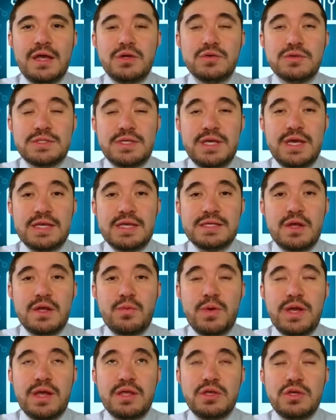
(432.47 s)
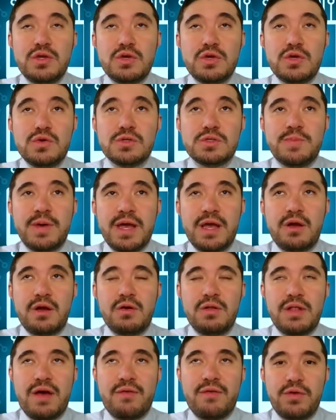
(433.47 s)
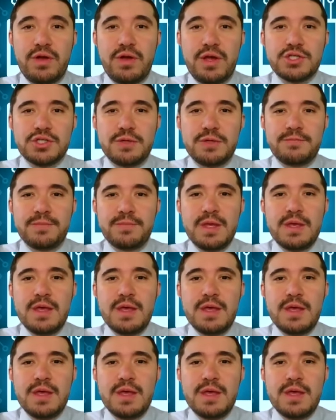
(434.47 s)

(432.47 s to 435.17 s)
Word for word: use case that we can use by collaboration.